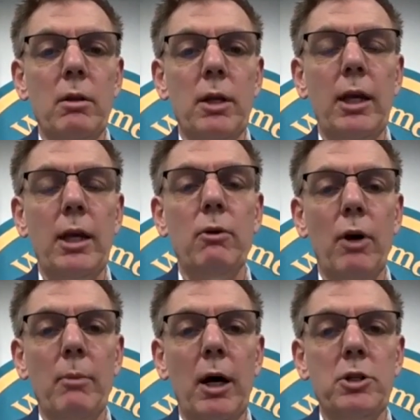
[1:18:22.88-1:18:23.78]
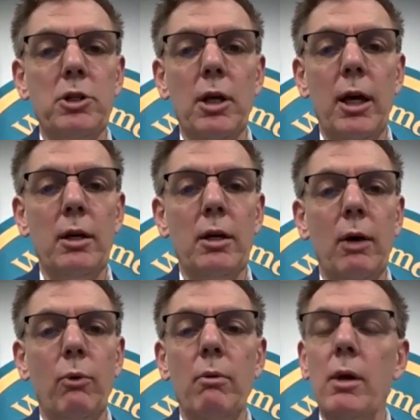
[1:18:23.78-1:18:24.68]
thank you very much. And
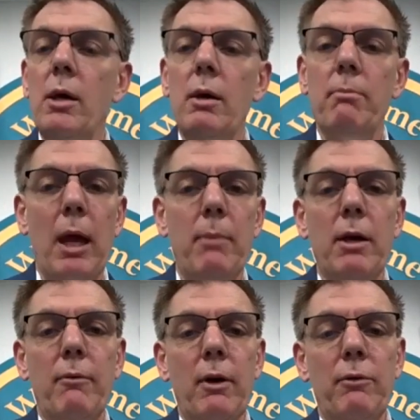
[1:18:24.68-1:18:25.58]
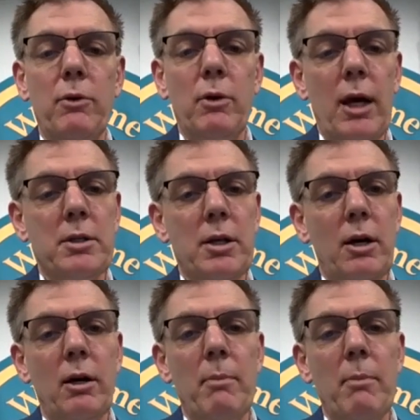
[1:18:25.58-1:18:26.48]
maybe if you guys
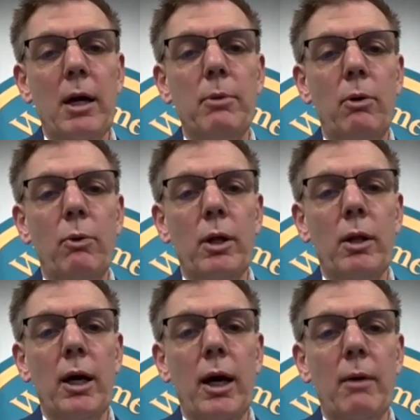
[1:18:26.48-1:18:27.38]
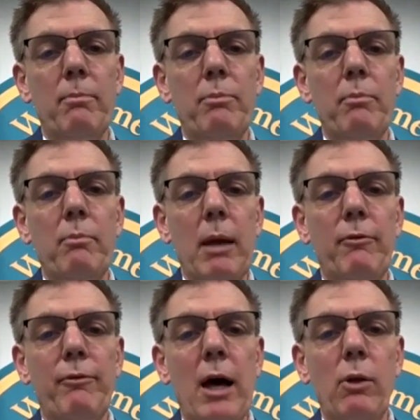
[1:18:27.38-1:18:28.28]
are amenable, we'll maybe
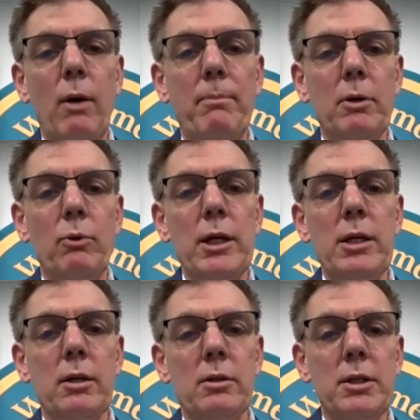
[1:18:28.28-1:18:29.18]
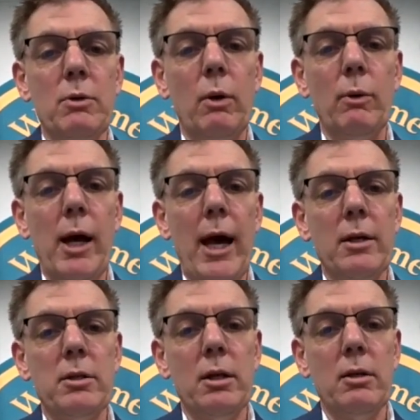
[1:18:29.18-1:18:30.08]
follow up in a week and see where we're
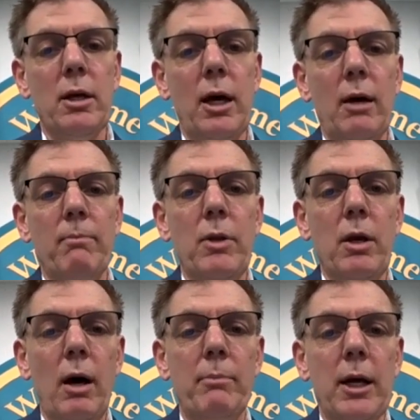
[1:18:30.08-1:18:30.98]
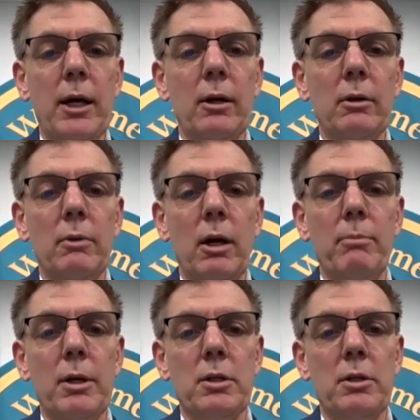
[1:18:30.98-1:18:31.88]
at, and update our
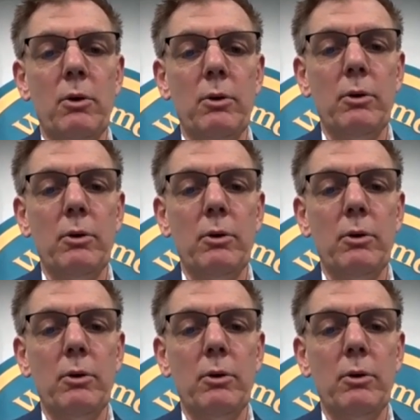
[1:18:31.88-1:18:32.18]
business owners.